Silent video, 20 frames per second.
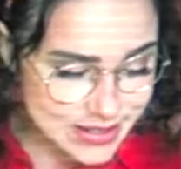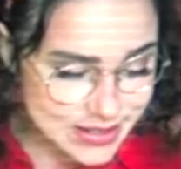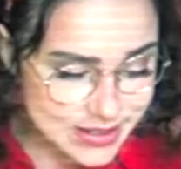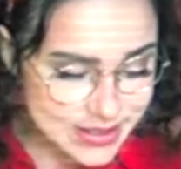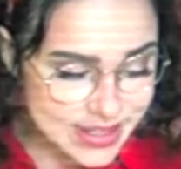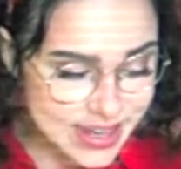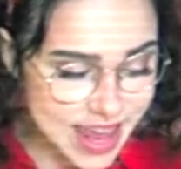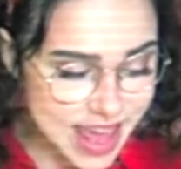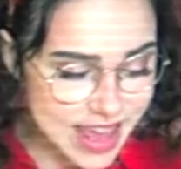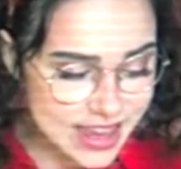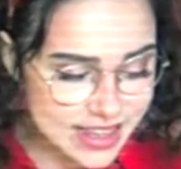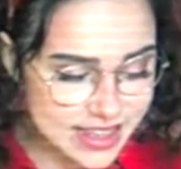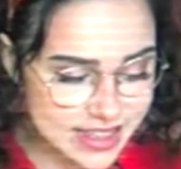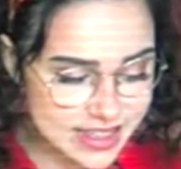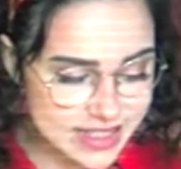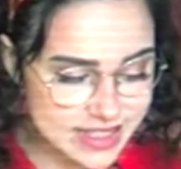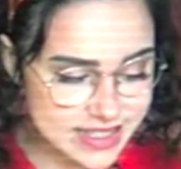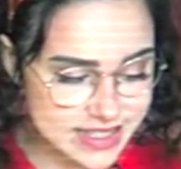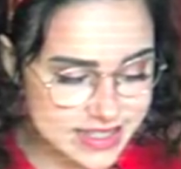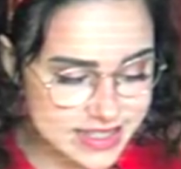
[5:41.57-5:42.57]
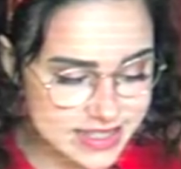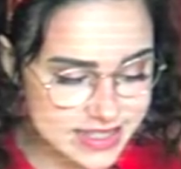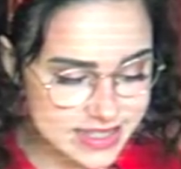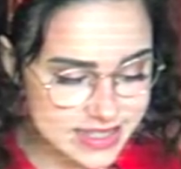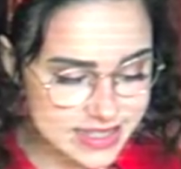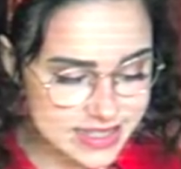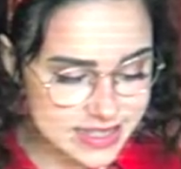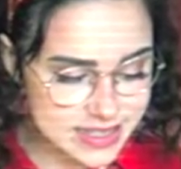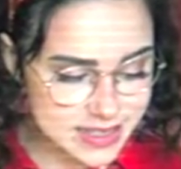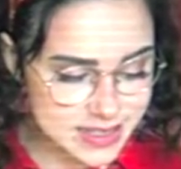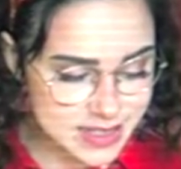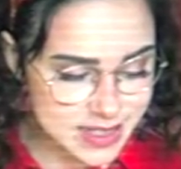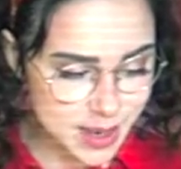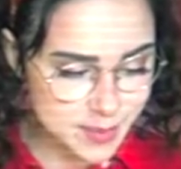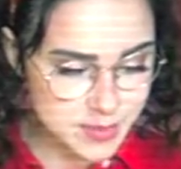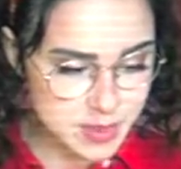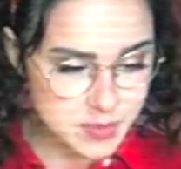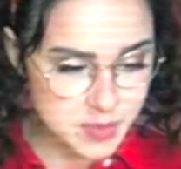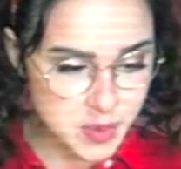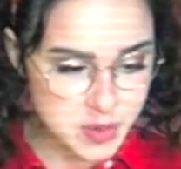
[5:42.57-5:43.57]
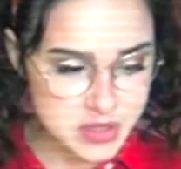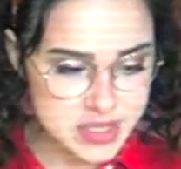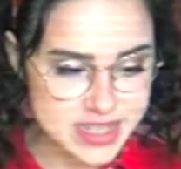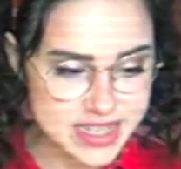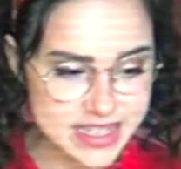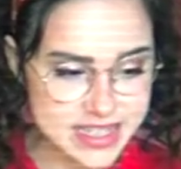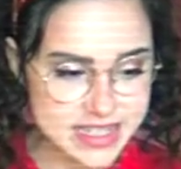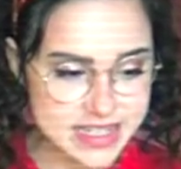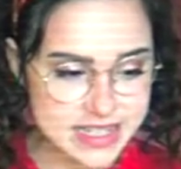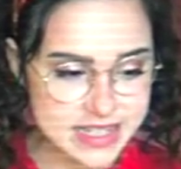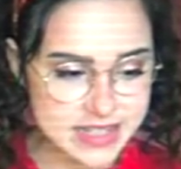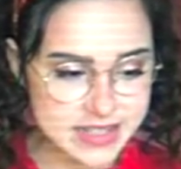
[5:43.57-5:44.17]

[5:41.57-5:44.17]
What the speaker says: Good luck, James Potter.